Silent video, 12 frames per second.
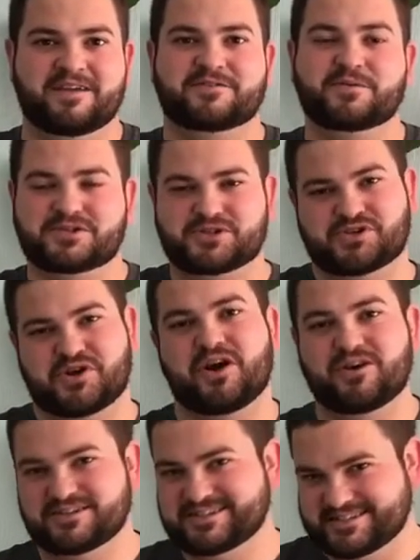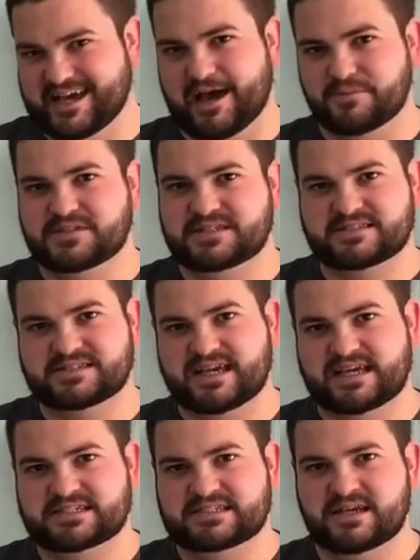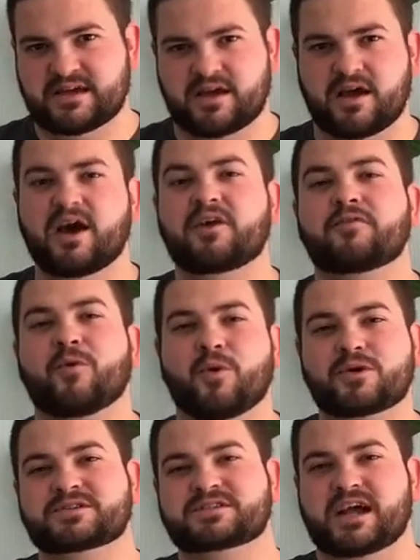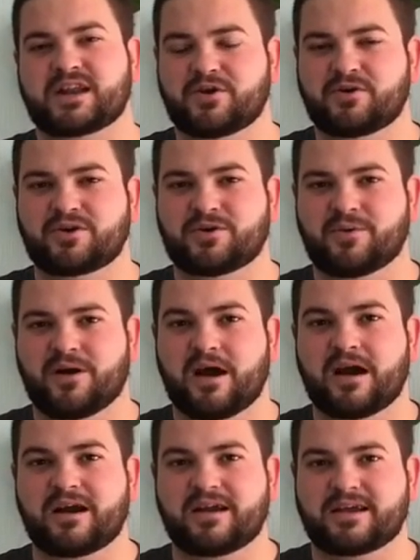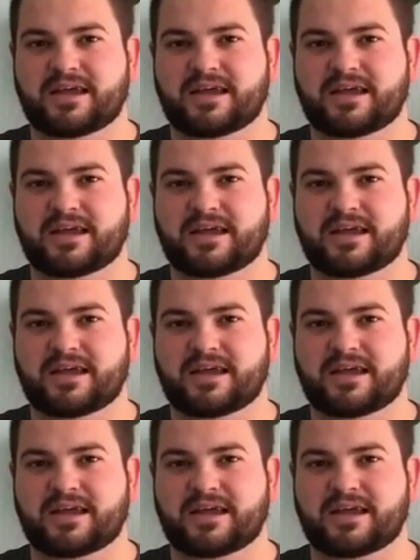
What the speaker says: To which Charles stops and says, "Of course I know who you are.